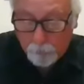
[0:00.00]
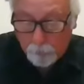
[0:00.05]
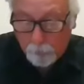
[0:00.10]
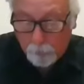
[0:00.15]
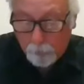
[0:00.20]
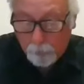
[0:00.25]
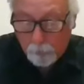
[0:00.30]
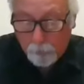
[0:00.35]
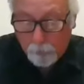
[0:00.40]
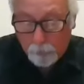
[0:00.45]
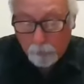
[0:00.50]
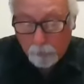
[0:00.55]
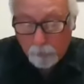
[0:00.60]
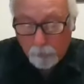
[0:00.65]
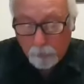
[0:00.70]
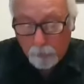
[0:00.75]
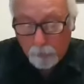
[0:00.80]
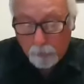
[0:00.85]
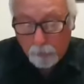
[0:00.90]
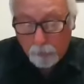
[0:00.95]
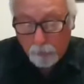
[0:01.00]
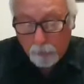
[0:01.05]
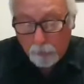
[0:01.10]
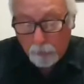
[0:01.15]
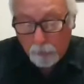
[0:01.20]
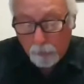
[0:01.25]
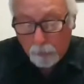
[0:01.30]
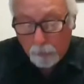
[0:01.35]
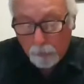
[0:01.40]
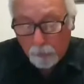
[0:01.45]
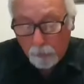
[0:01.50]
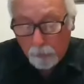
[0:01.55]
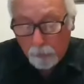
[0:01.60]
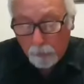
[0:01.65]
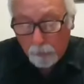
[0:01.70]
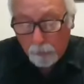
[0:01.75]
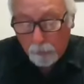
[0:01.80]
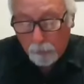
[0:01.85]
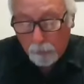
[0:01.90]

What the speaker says: Nothing is said.